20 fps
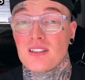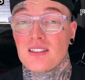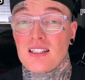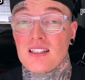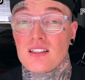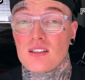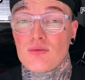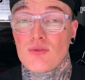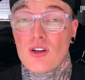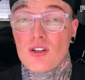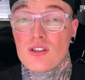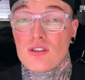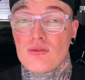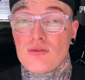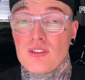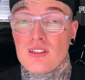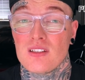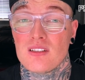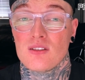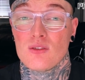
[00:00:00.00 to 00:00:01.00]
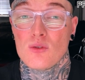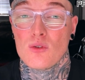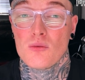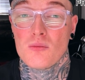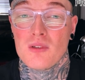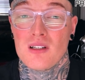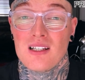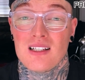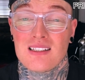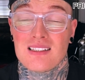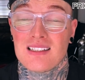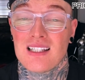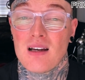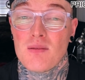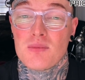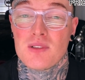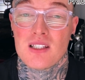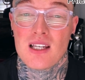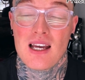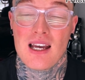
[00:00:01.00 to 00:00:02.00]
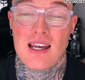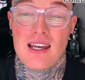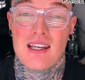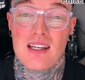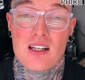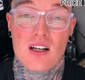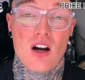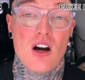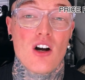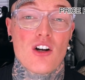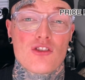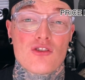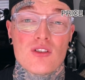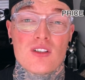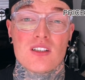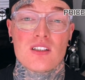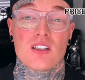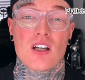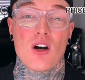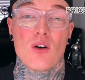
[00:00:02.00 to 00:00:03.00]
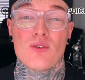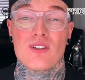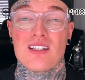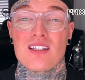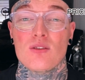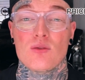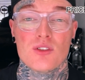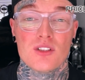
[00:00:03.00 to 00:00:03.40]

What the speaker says: since rotaries normally accept a cartridge style needle